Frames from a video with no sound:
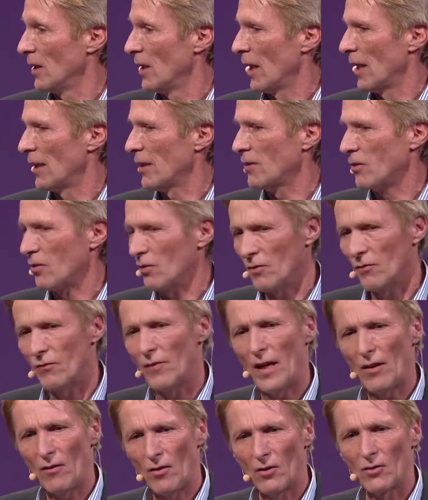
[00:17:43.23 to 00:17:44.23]
and it took a
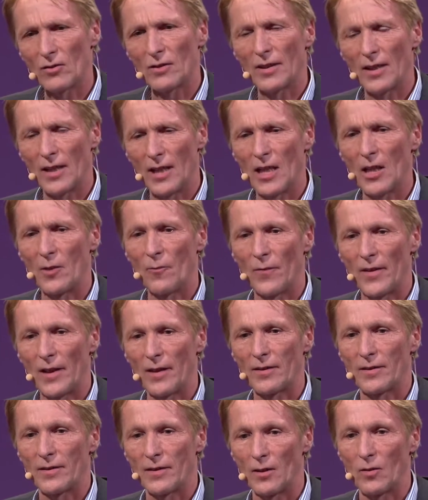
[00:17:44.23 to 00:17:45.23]
very long time
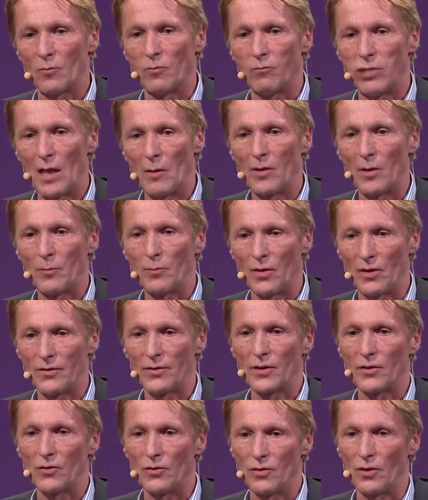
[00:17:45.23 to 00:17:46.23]
that the public
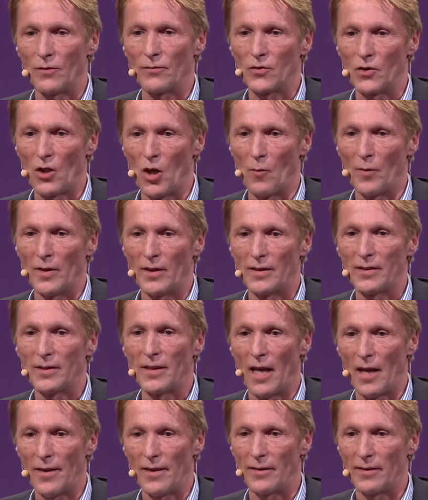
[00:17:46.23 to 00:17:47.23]
prosecutor of Germany
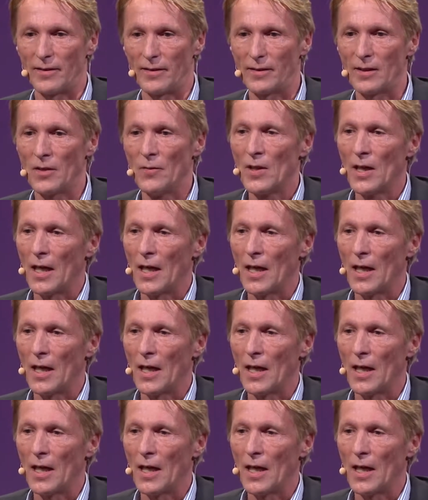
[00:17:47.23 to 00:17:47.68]
started this,